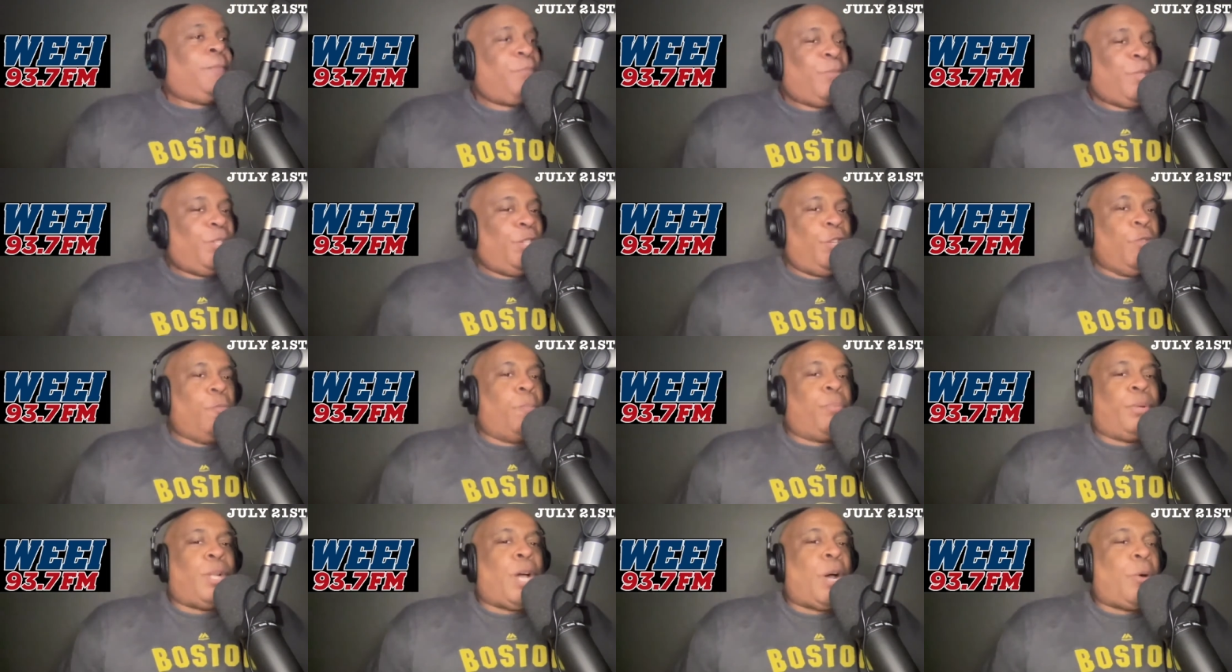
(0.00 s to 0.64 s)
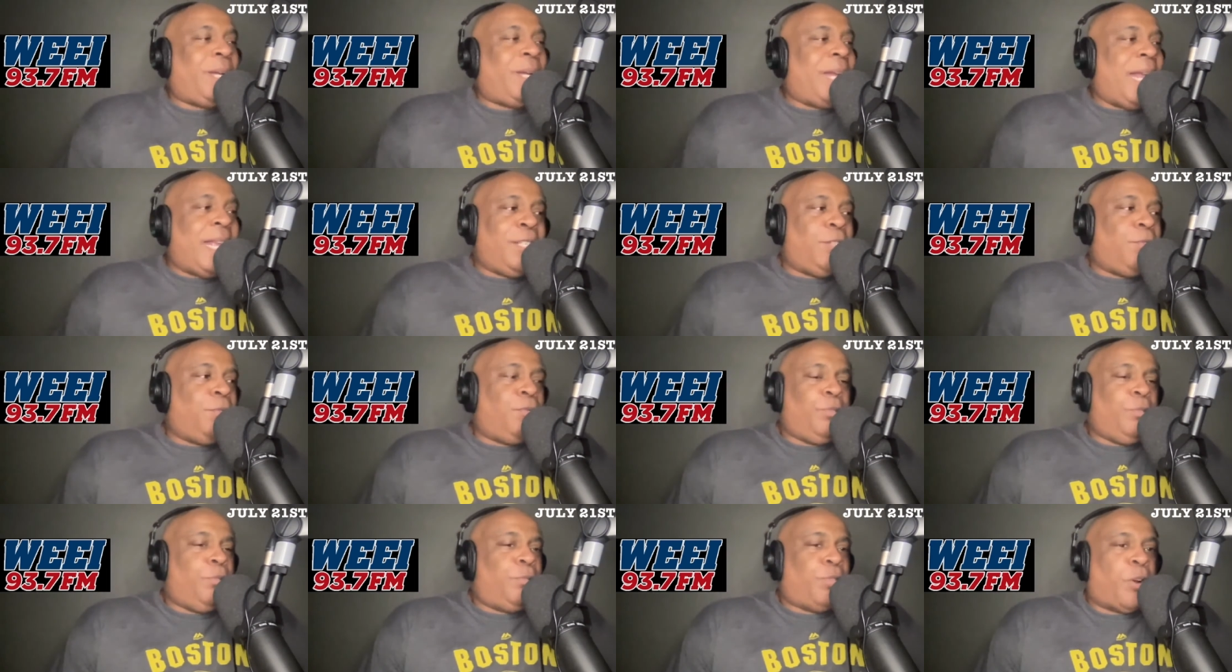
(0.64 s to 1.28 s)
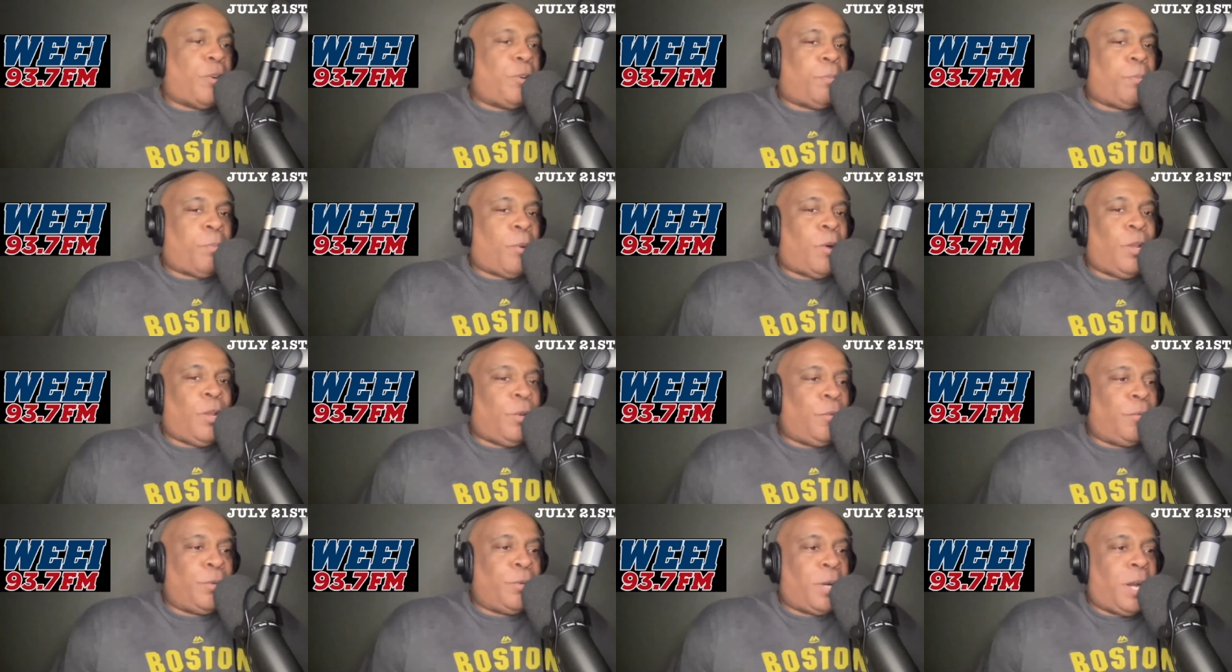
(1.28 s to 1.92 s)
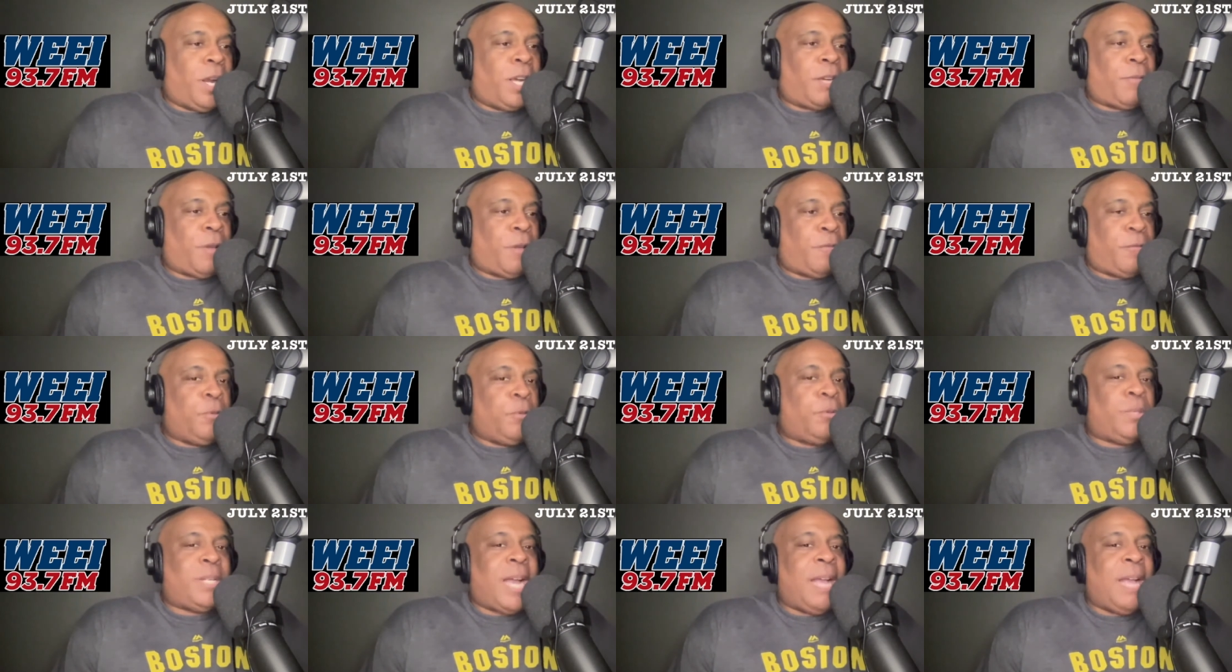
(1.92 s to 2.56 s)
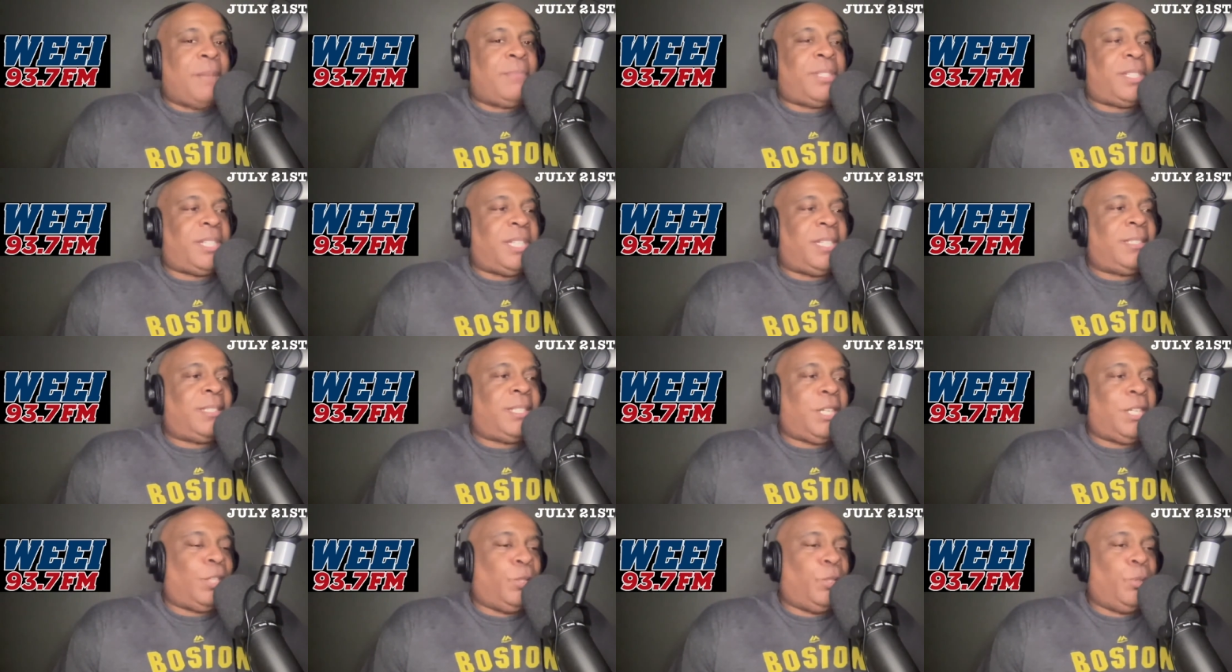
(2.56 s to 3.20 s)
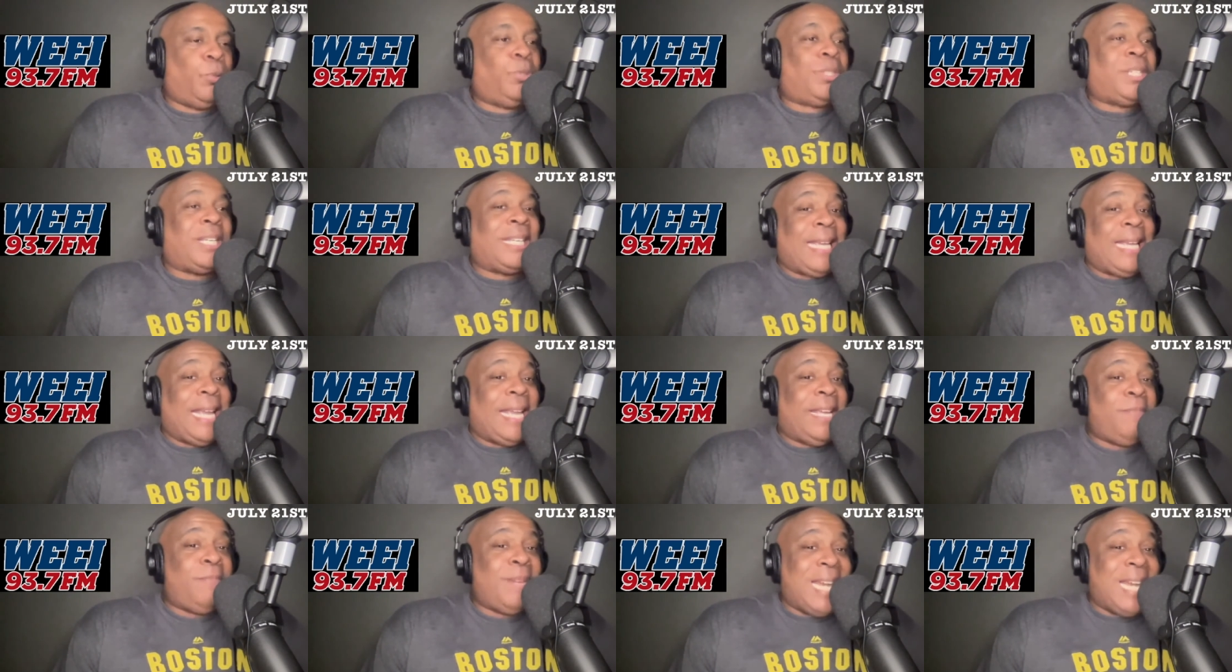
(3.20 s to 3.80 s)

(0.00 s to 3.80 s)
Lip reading: you blow it and you turn the ball over a few times to lose a game